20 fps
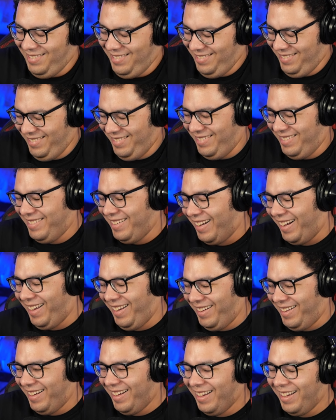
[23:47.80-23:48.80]

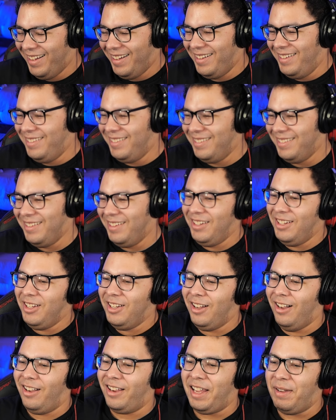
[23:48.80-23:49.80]

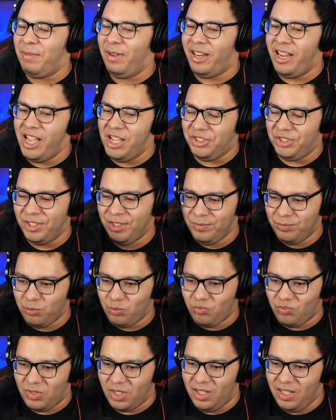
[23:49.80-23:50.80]
Okay, but yes,
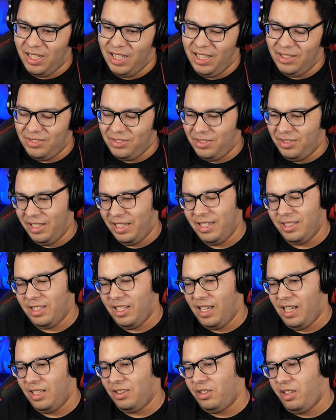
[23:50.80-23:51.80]

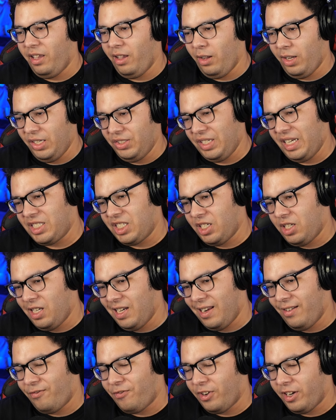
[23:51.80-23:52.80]
the deal is actually
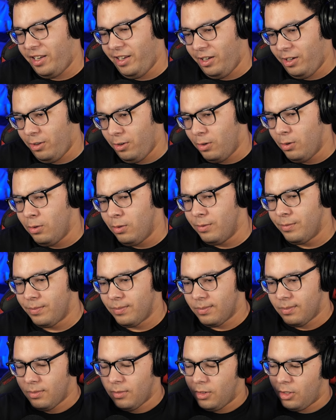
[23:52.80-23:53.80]
good for you.
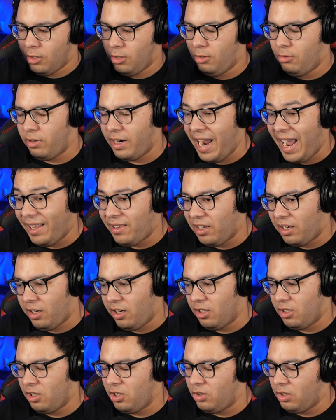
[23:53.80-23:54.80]
Granted,
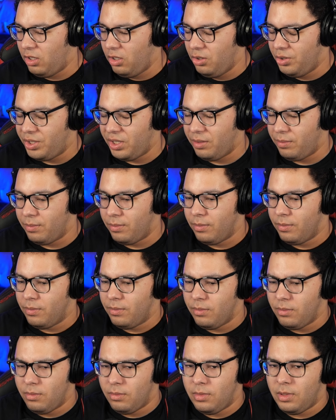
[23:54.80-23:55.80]
you're losing.
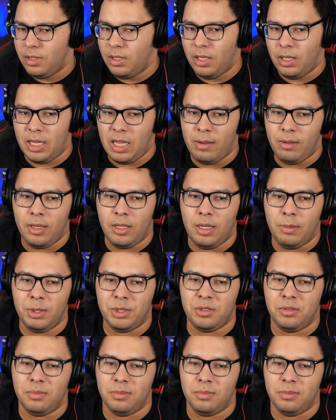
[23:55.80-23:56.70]
How much?